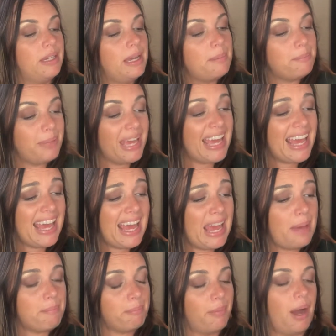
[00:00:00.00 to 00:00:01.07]

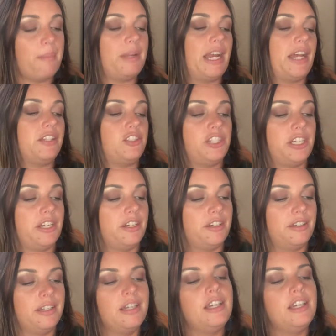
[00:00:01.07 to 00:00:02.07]
Pip! Mom and I cheered.